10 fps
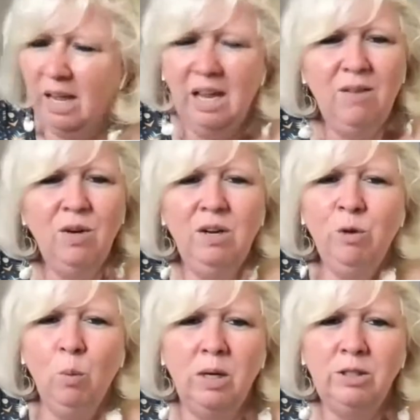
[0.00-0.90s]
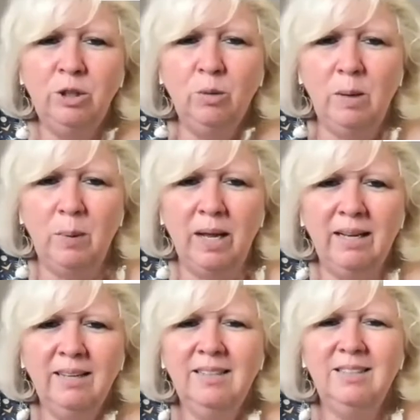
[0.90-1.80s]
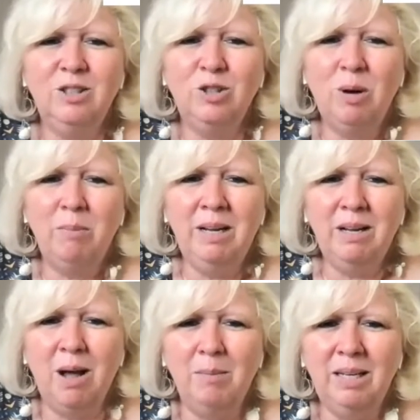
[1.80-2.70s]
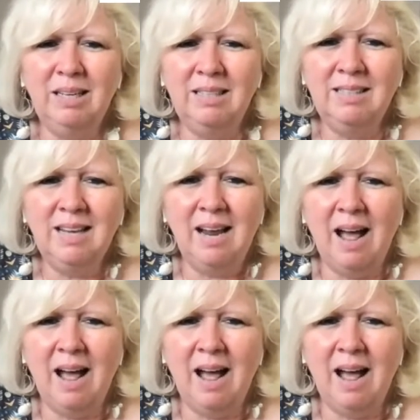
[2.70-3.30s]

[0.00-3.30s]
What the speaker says: Even if you're watching the replay, just drop me a comment and say